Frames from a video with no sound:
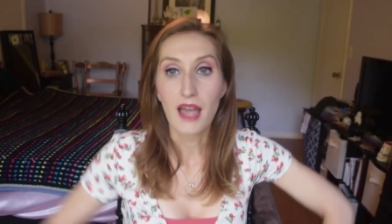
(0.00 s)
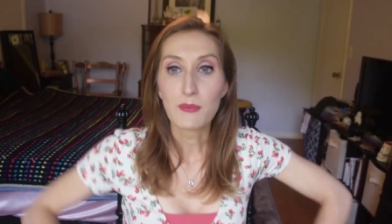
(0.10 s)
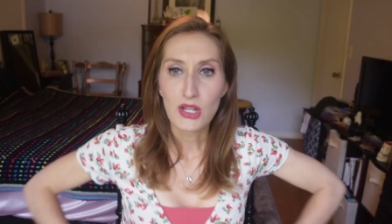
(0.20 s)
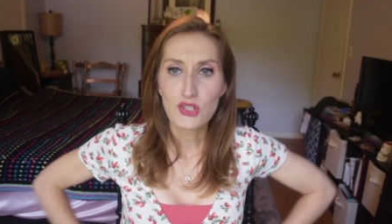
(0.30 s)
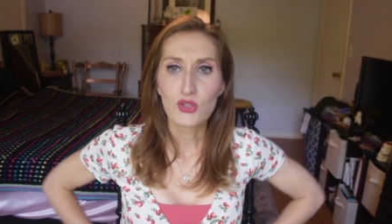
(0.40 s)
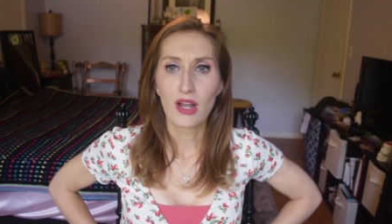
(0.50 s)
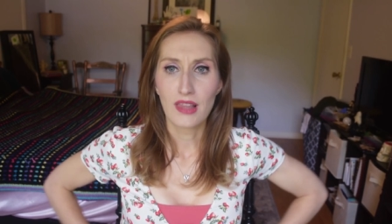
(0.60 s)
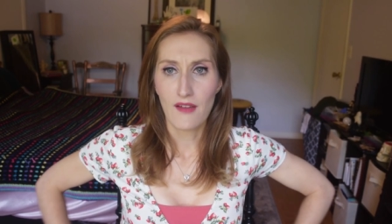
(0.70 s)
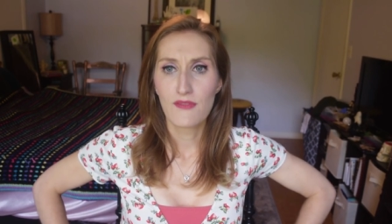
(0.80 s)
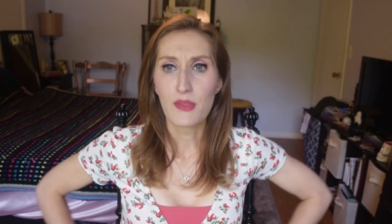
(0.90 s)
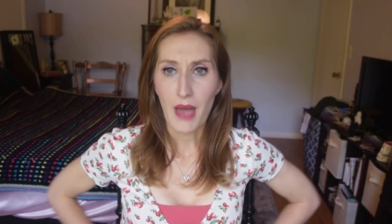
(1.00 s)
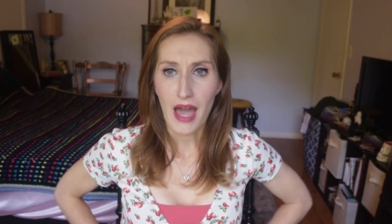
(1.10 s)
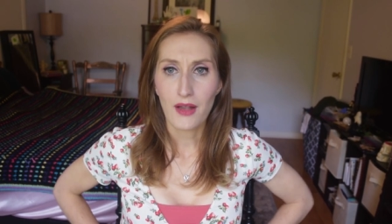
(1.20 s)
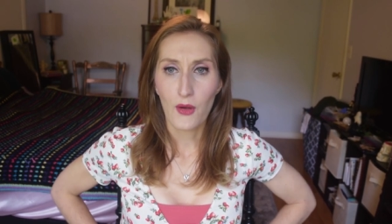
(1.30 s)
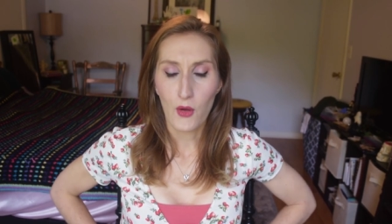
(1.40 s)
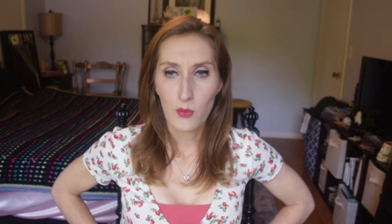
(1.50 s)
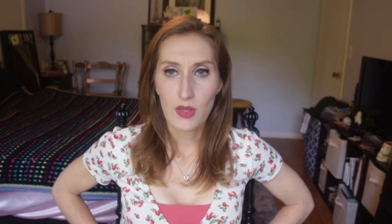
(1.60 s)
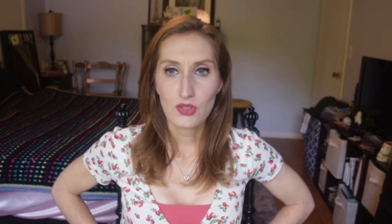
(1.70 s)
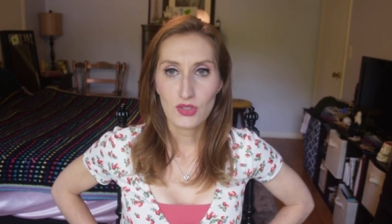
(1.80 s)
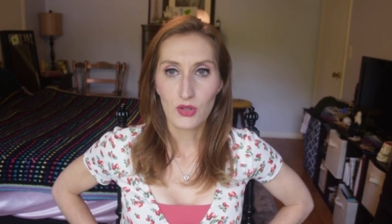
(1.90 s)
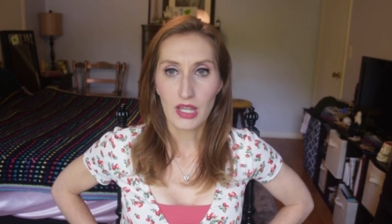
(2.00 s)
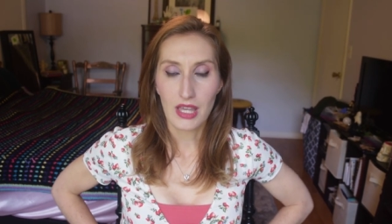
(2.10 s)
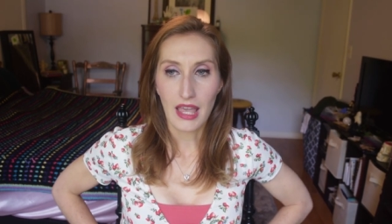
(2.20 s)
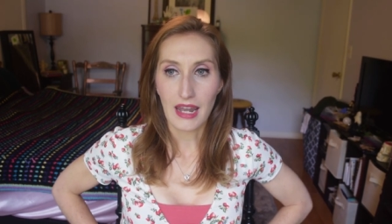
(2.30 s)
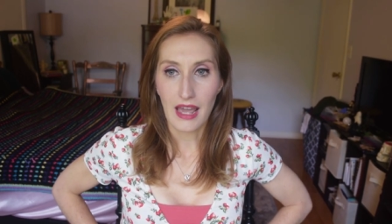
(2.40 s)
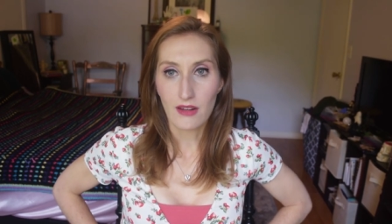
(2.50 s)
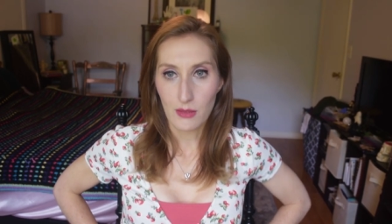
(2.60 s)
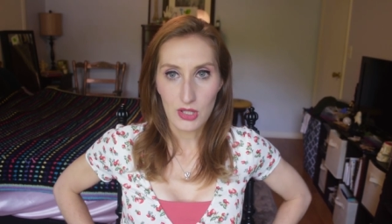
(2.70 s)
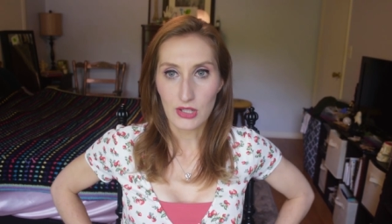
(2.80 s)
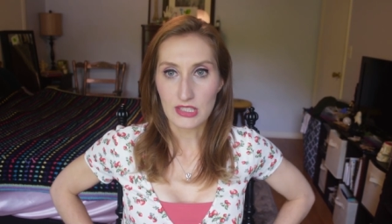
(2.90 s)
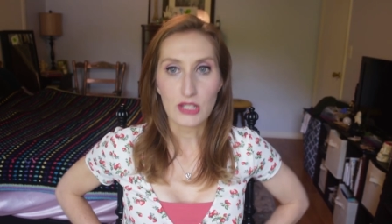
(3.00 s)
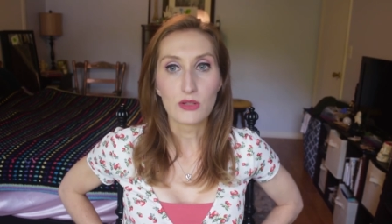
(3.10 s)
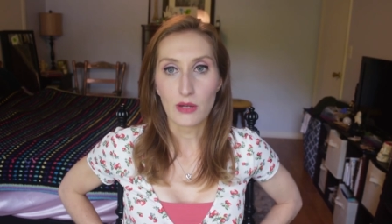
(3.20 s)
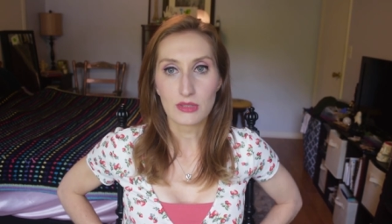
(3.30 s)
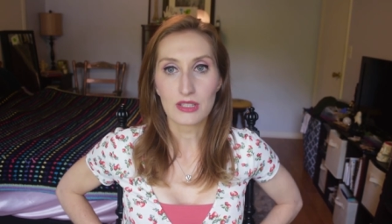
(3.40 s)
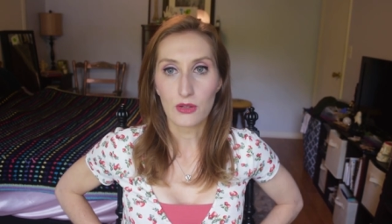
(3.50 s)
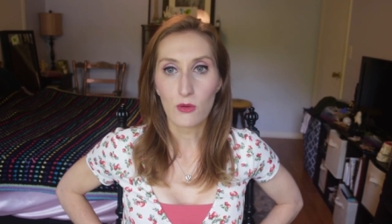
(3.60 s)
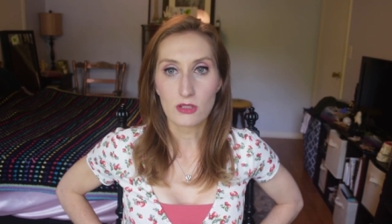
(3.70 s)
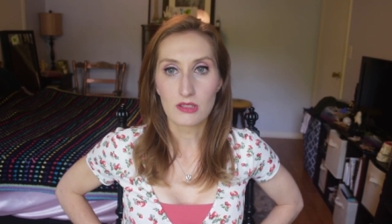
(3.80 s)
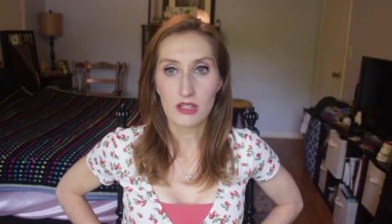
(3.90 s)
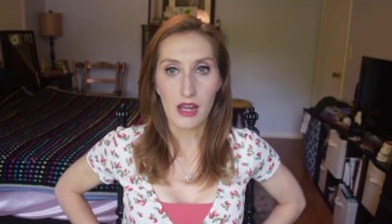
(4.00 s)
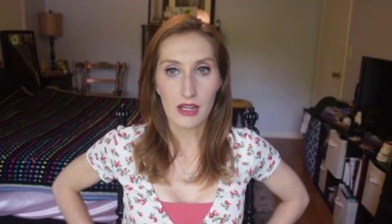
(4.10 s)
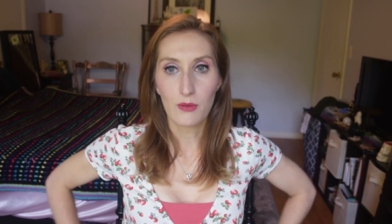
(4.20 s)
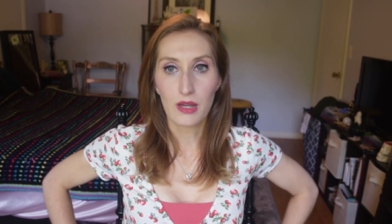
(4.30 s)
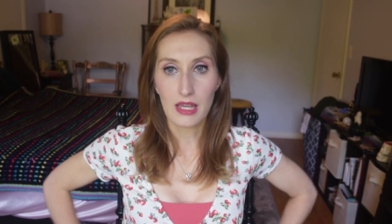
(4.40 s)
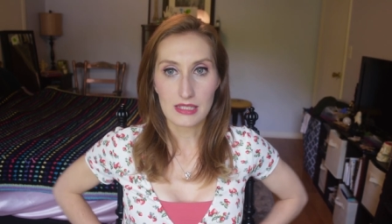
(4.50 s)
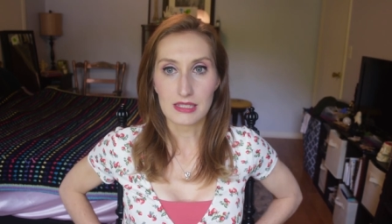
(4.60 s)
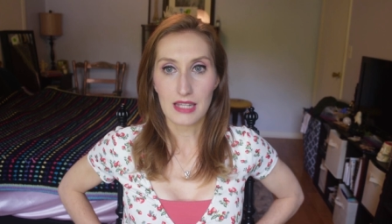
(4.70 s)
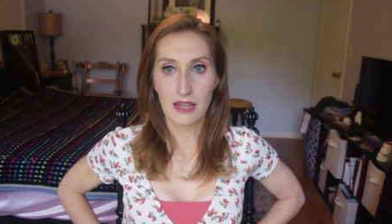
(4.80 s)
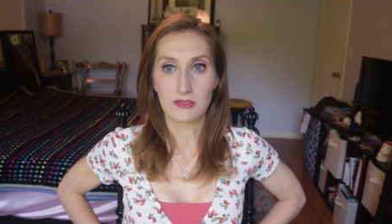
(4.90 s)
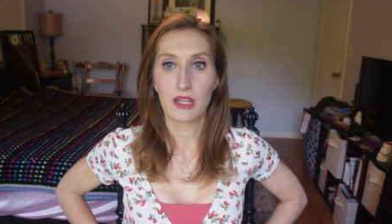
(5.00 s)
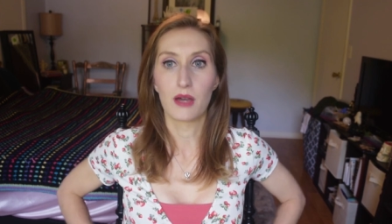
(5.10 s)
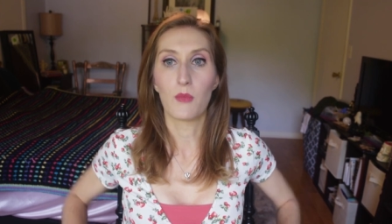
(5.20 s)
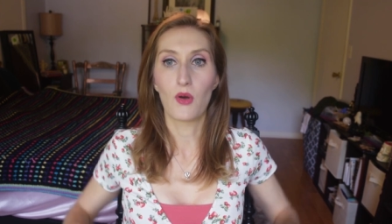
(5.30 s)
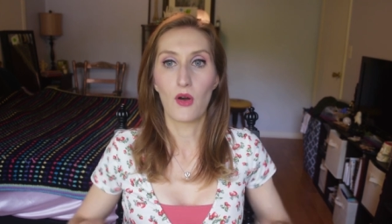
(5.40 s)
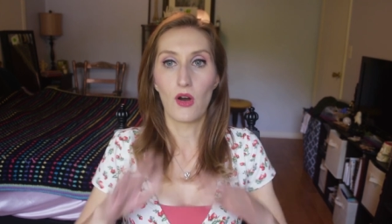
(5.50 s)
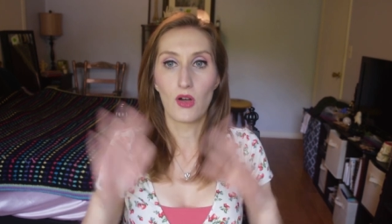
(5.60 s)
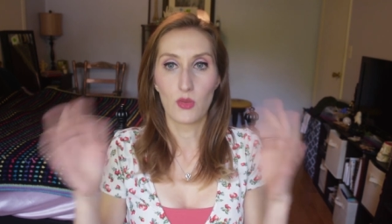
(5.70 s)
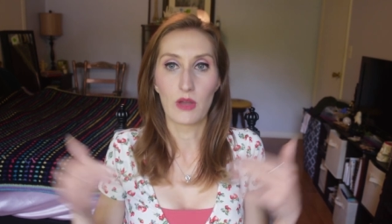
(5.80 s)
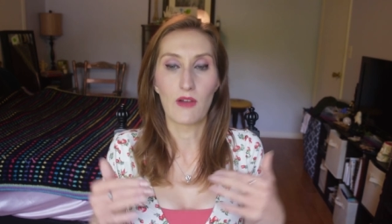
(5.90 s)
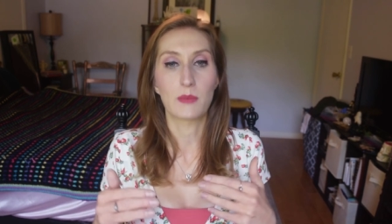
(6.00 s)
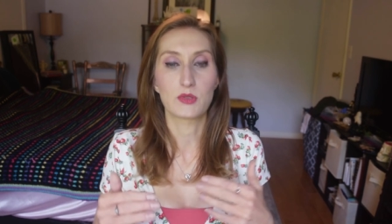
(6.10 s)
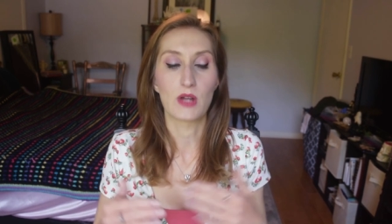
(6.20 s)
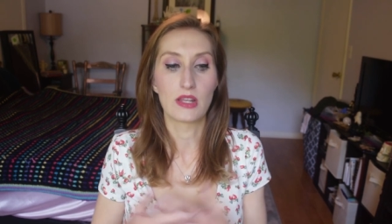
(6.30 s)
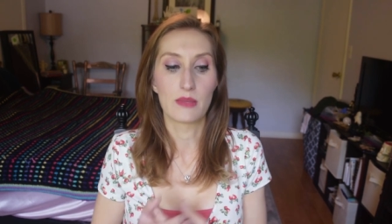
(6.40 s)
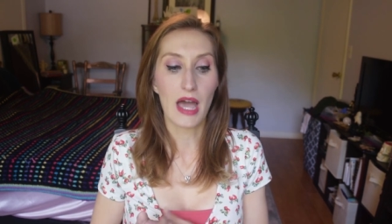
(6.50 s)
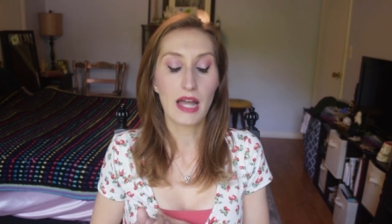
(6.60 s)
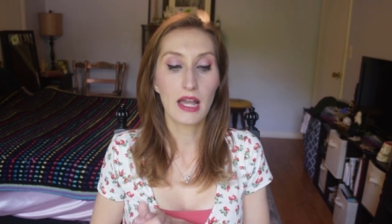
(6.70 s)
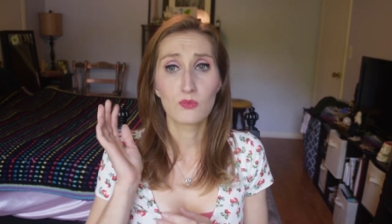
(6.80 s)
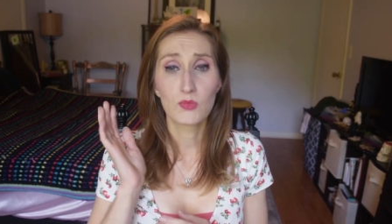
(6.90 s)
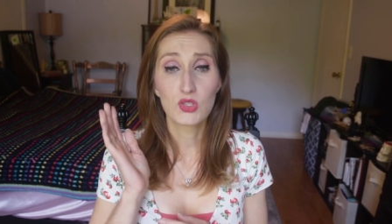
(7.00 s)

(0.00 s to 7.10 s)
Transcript: I made sure I left the back open so I could get out and because I knew I was going to corset it anyway, it didn't have to come all the way wrapped around in the back.